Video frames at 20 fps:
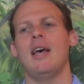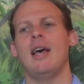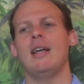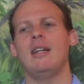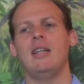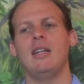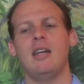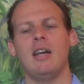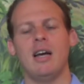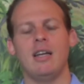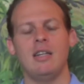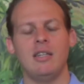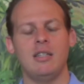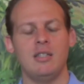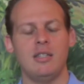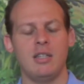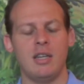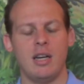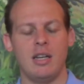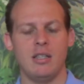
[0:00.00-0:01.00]
and I
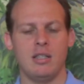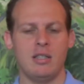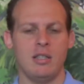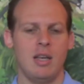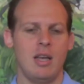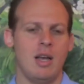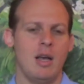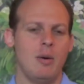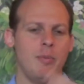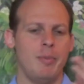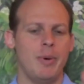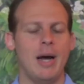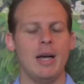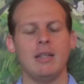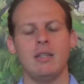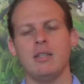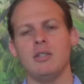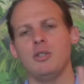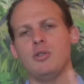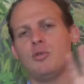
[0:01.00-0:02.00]
discuss
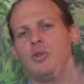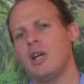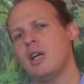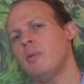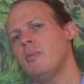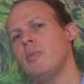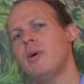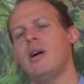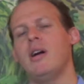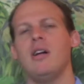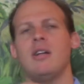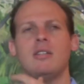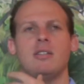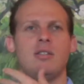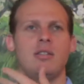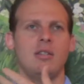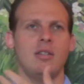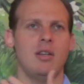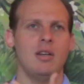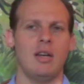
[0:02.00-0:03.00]
patents,
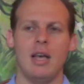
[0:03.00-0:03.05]
trademarks,